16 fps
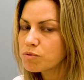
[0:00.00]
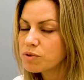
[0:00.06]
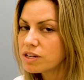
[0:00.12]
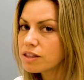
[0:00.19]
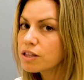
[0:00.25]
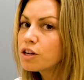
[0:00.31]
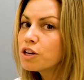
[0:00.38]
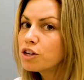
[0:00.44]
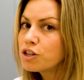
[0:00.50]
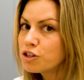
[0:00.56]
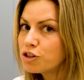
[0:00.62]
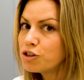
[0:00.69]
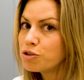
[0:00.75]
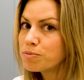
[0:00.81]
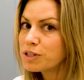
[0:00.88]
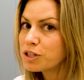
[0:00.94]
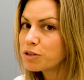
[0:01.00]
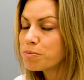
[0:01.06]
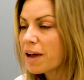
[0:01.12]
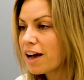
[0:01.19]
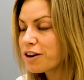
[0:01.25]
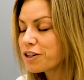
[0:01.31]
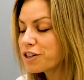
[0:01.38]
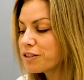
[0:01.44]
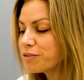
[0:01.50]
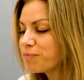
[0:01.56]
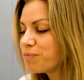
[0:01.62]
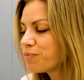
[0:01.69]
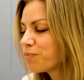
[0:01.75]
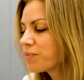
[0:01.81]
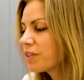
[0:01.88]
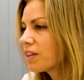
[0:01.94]
with too much pattern.
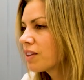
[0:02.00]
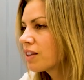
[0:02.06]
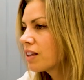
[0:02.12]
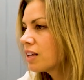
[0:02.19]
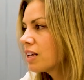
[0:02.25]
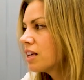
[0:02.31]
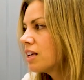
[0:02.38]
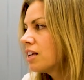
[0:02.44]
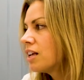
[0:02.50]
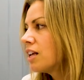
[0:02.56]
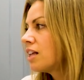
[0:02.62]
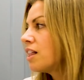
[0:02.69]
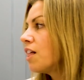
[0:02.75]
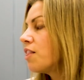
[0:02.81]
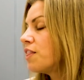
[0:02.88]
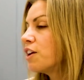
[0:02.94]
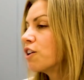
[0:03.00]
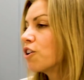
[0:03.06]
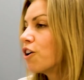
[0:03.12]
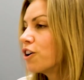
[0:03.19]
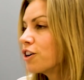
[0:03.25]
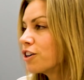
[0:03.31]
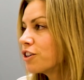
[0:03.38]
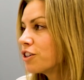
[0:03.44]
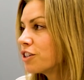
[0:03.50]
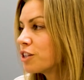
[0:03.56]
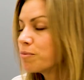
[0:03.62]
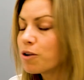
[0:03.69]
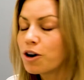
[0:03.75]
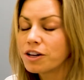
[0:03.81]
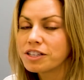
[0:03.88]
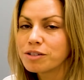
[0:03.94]
There are some
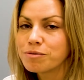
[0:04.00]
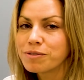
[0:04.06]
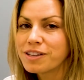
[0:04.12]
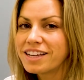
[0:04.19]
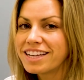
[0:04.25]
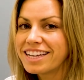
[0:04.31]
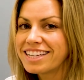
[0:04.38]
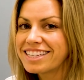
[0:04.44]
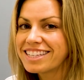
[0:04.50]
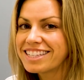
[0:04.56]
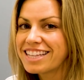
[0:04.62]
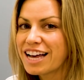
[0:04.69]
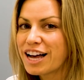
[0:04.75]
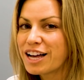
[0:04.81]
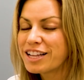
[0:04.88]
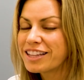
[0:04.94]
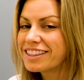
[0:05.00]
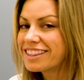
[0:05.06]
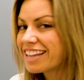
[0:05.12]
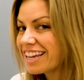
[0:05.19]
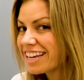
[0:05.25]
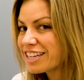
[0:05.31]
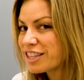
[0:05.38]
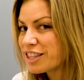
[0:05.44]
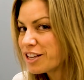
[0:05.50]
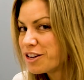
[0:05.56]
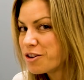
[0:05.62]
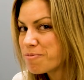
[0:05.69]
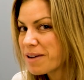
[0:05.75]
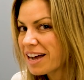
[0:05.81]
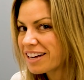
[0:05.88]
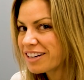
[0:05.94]
awesome clients that like the new
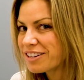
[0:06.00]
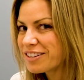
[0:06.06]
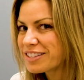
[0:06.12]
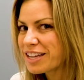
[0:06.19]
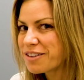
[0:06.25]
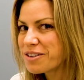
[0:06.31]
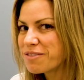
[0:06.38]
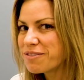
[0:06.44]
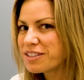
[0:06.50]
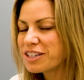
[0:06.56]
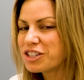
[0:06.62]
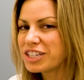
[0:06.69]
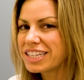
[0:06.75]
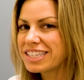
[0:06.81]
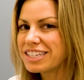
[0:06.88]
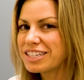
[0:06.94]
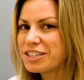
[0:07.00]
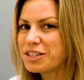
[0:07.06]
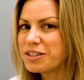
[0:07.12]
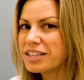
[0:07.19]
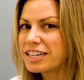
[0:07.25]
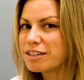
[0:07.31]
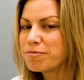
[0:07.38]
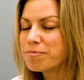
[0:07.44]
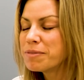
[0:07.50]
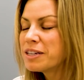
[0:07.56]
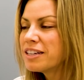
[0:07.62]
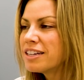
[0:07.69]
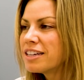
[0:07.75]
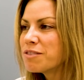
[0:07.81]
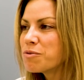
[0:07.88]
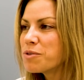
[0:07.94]
patterns that we've suggested to them.
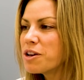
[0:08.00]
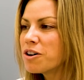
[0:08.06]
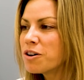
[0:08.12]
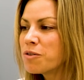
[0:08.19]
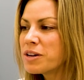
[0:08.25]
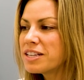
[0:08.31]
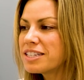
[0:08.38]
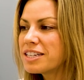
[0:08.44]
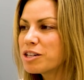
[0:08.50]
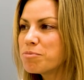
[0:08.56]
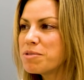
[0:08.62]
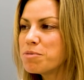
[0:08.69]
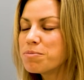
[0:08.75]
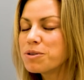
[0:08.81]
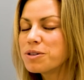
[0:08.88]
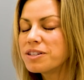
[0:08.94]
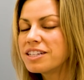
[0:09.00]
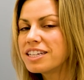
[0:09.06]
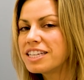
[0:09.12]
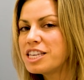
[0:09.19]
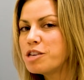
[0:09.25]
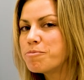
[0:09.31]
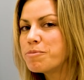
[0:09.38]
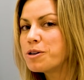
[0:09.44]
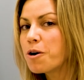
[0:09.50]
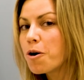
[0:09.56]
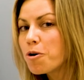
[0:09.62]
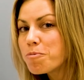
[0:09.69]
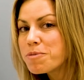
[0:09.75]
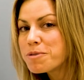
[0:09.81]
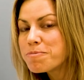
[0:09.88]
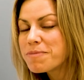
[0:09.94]
We always tell people to keep an
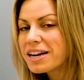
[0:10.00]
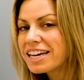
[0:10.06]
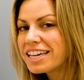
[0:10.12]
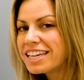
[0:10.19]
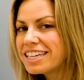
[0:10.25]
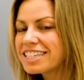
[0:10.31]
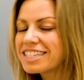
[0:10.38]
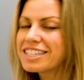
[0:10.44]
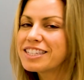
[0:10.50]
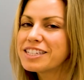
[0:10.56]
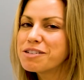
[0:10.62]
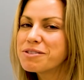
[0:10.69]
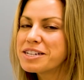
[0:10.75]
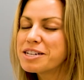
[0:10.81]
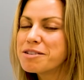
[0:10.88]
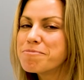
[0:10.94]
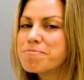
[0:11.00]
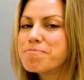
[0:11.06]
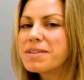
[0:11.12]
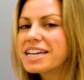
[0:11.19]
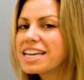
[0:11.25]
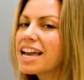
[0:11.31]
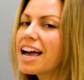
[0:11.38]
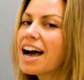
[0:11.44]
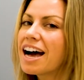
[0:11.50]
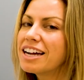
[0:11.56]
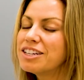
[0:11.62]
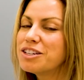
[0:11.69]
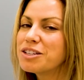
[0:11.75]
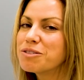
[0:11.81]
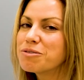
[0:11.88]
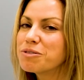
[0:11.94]
open mind and see what it might add
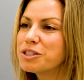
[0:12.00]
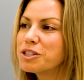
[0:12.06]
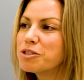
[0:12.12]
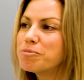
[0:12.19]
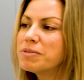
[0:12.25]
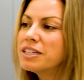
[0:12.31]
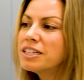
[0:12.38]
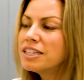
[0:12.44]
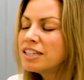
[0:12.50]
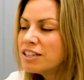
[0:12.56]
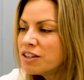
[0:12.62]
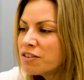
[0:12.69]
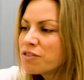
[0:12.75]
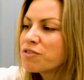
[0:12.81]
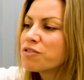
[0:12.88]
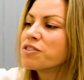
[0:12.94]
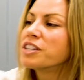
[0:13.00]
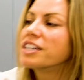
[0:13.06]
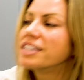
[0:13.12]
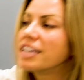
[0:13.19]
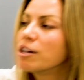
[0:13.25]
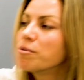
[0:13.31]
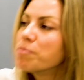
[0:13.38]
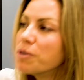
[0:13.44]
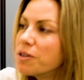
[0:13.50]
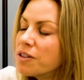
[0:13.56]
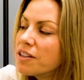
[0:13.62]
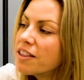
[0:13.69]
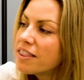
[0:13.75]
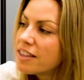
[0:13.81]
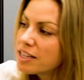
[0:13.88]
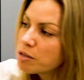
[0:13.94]
to the room. For
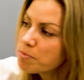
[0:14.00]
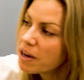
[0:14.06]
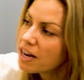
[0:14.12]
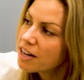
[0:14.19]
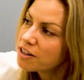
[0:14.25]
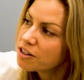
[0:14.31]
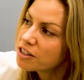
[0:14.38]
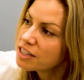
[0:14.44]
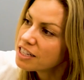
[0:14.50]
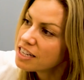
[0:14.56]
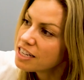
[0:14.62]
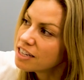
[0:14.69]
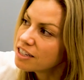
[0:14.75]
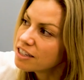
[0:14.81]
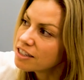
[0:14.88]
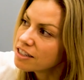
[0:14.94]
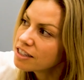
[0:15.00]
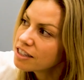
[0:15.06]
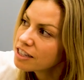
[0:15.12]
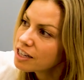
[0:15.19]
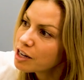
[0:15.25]
example, this pattern here